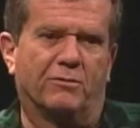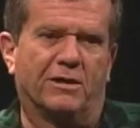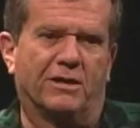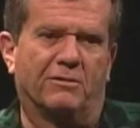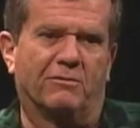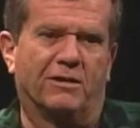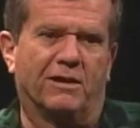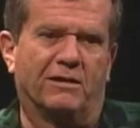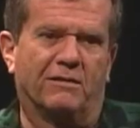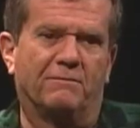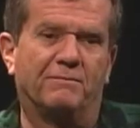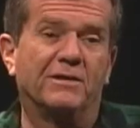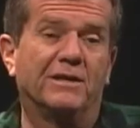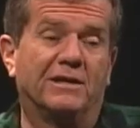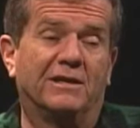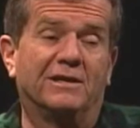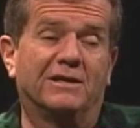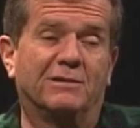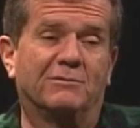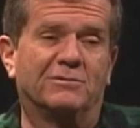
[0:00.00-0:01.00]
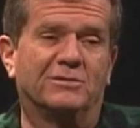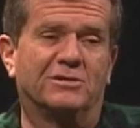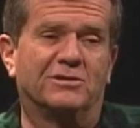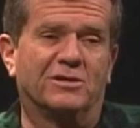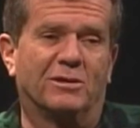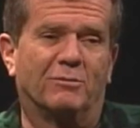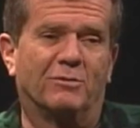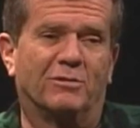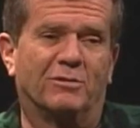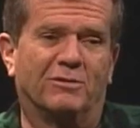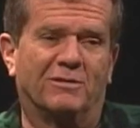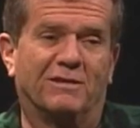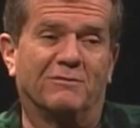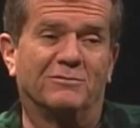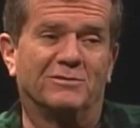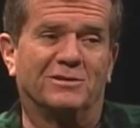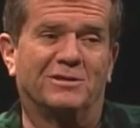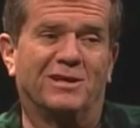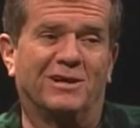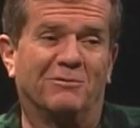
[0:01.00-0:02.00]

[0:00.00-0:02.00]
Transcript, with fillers: running around it was a summer. It was